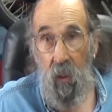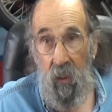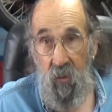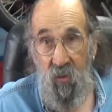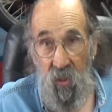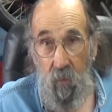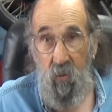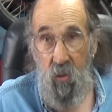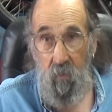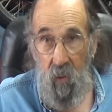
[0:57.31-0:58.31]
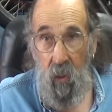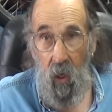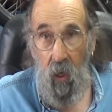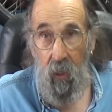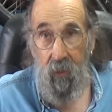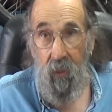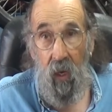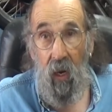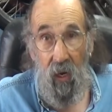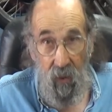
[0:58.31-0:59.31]
it seems to be hot
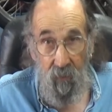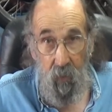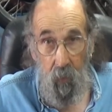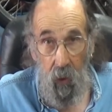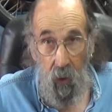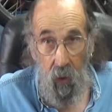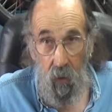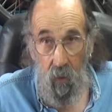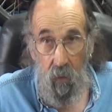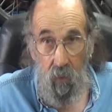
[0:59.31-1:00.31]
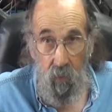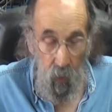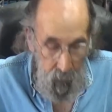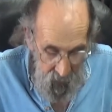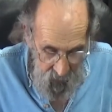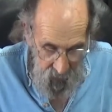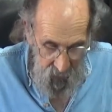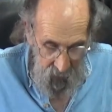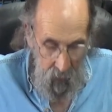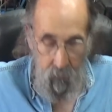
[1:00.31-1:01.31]
everywhere. Nobody's
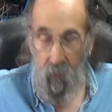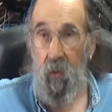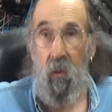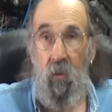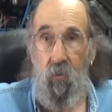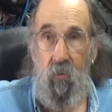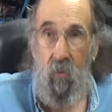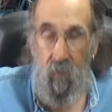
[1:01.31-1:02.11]
escaping this.